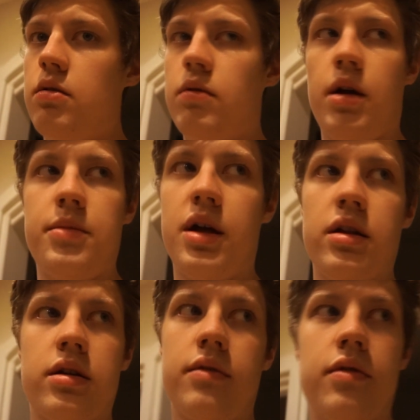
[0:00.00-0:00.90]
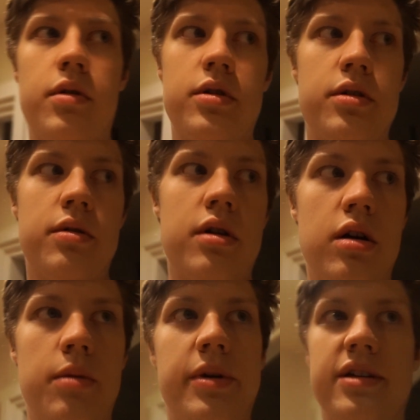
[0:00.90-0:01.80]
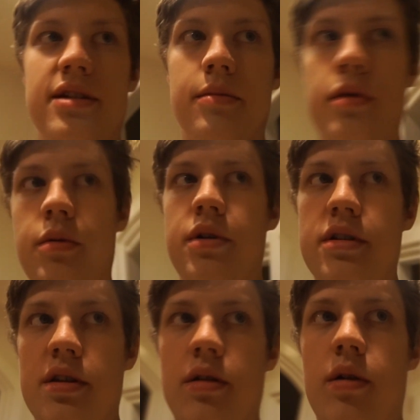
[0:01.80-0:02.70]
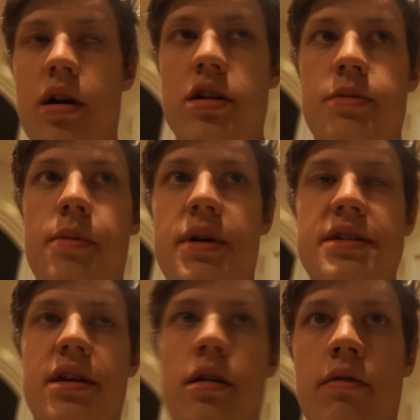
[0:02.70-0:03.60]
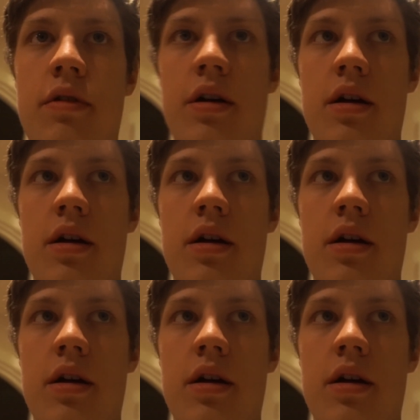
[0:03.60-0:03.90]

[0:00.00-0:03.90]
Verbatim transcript: Well, I'm not looking forward to it at all because I'm going into the garage by myself.